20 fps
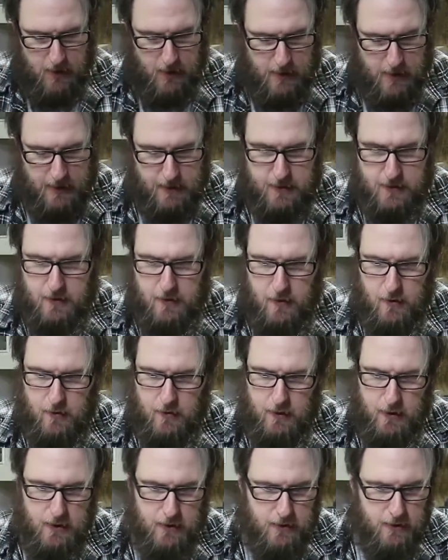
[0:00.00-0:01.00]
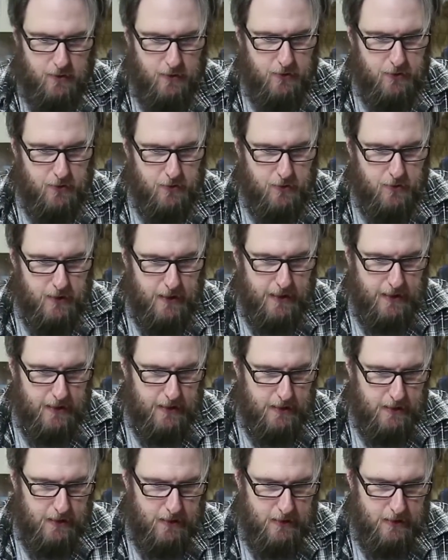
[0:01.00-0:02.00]
And so these little
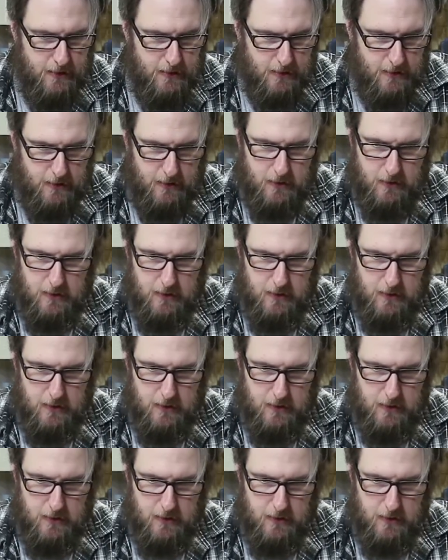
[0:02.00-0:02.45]
doodads.